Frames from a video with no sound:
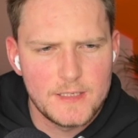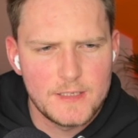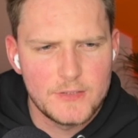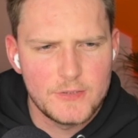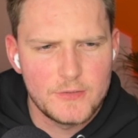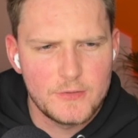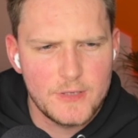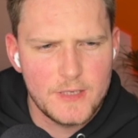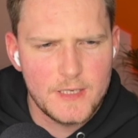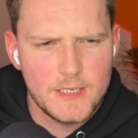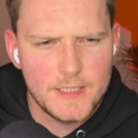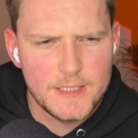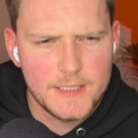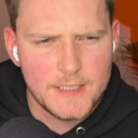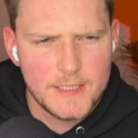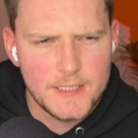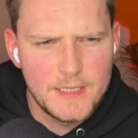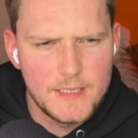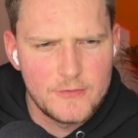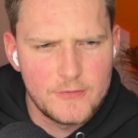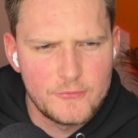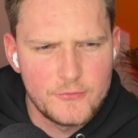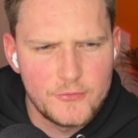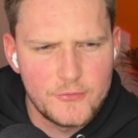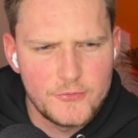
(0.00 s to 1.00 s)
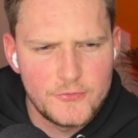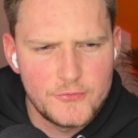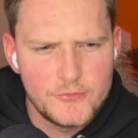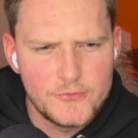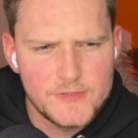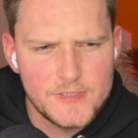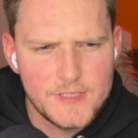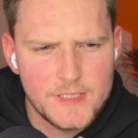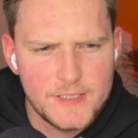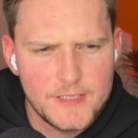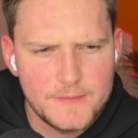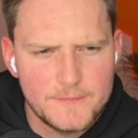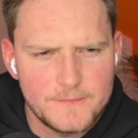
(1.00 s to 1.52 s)
You click root
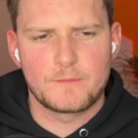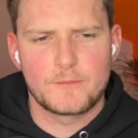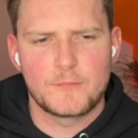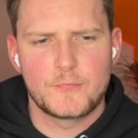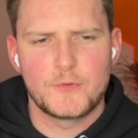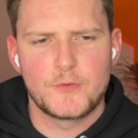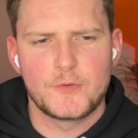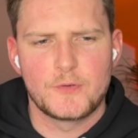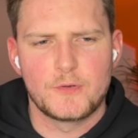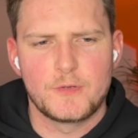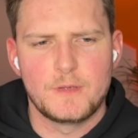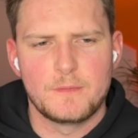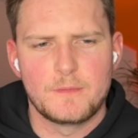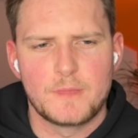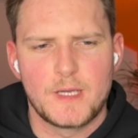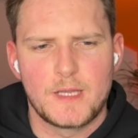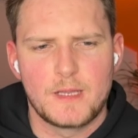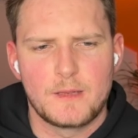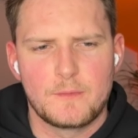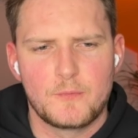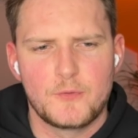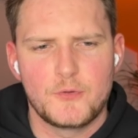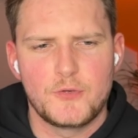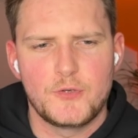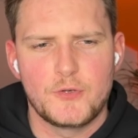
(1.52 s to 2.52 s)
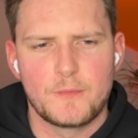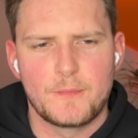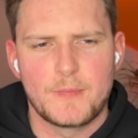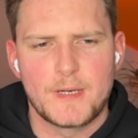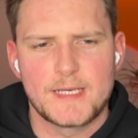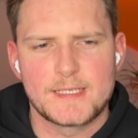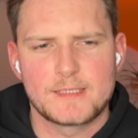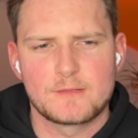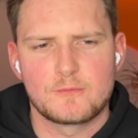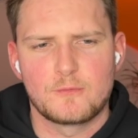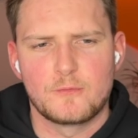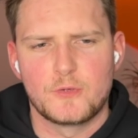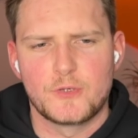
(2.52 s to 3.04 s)
user, put your email, put your
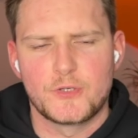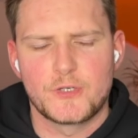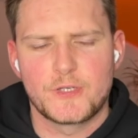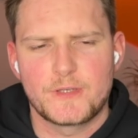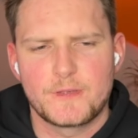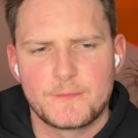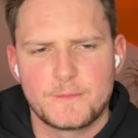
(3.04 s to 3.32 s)
password,